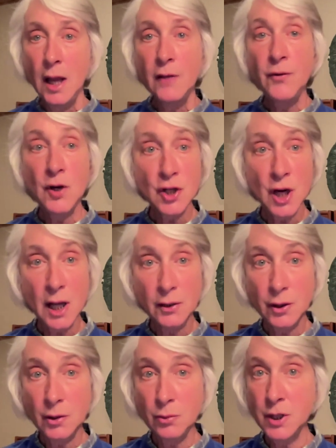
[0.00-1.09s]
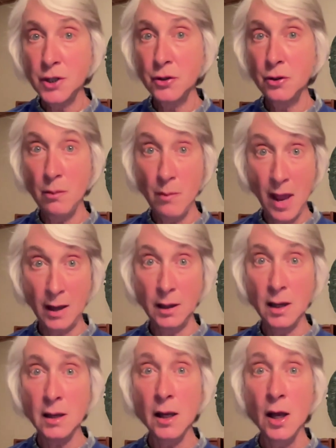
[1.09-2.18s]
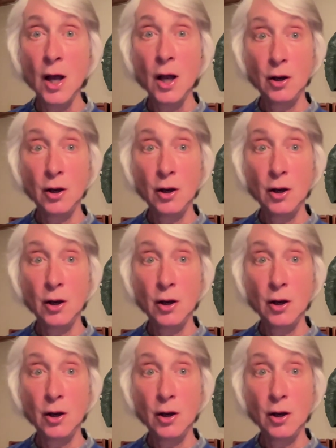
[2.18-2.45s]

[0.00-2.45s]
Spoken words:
If your childhood was traumatic,